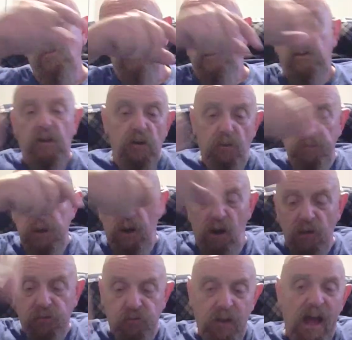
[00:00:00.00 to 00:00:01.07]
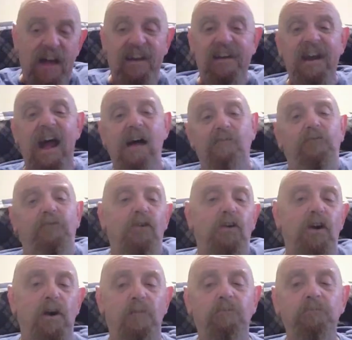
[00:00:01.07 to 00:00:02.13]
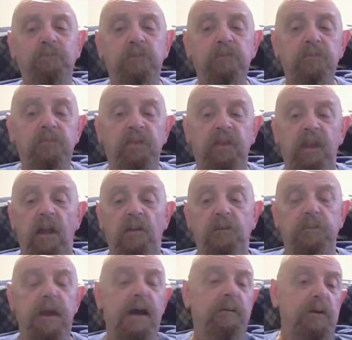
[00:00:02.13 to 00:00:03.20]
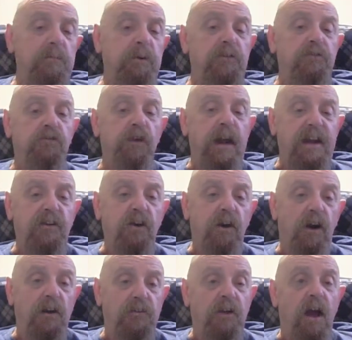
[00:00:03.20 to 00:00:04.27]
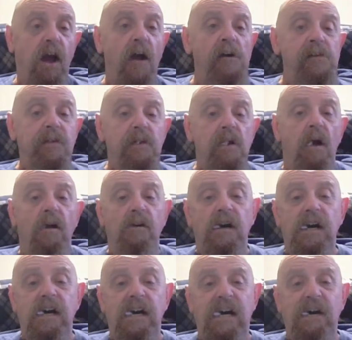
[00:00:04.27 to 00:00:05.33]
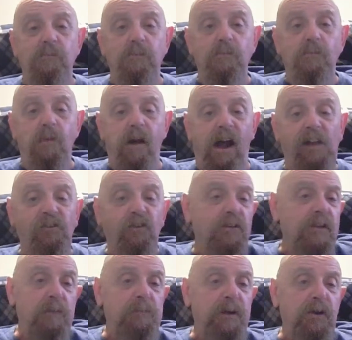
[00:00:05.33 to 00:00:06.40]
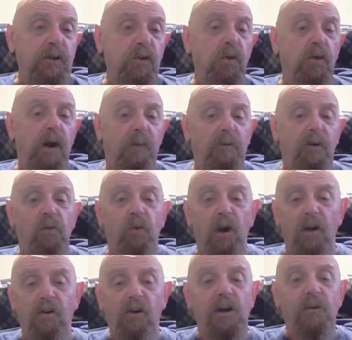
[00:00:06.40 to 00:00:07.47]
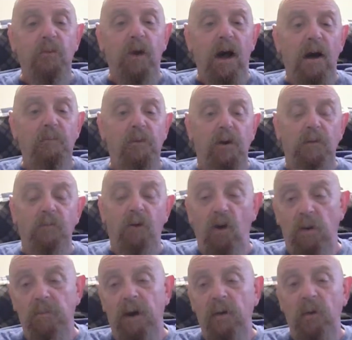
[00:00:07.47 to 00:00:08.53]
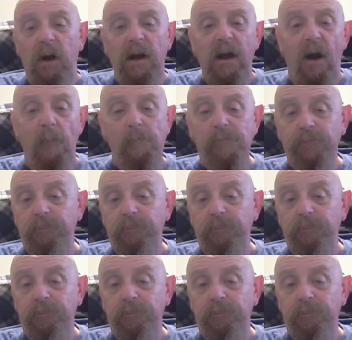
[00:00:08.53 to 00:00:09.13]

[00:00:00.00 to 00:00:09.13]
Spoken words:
It'll be all slotted out for them to be able to put train cars. I thought that'd be cool. I'm going to work on it while I'm on my way up.